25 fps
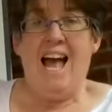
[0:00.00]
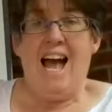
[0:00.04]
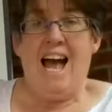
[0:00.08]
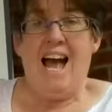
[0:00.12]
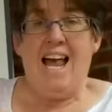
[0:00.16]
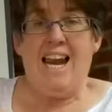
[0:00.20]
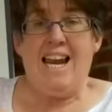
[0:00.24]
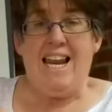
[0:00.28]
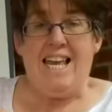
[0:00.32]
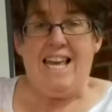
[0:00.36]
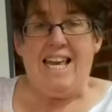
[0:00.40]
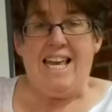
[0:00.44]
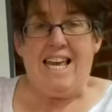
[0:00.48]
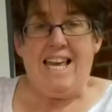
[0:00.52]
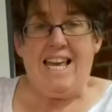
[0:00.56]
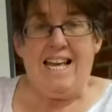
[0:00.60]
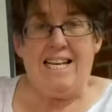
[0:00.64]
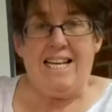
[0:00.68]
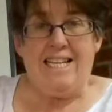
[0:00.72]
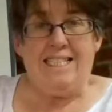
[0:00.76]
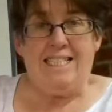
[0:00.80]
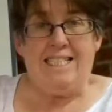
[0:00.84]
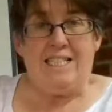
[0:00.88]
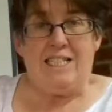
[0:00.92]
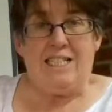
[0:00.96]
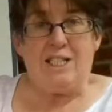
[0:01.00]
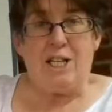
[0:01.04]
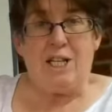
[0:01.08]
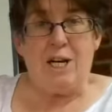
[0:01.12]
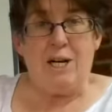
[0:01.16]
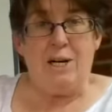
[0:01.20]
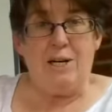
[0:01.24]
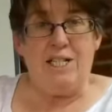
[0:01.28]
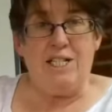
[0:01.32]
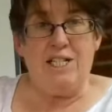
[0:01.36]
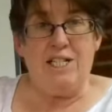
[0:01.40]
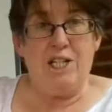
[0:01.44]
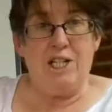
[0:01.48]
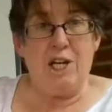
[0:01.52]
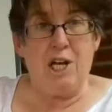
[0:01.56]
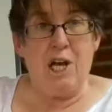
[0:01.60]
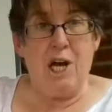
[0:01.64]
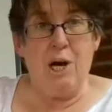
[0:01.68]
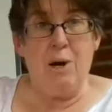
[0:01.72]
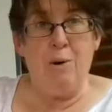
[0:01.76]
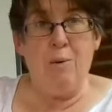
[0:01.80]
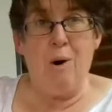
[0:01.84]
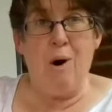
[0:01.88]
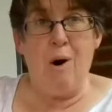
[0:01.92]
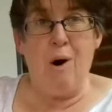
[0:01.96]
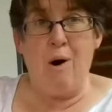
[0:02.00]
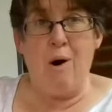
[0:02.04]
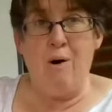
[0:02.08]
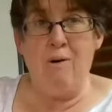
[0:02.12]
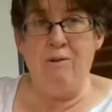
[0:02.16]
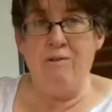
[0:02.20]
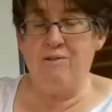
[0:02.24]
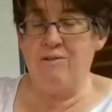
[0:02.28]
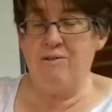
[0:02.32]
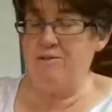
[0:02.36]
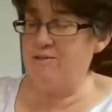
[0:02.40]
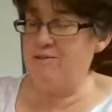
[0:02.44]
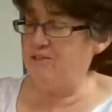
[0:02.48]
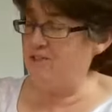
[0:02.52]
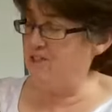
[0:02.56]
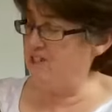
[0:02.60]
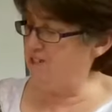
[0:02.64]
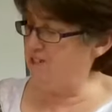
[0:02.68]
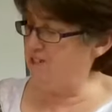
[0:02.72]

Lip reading: And he is going to go off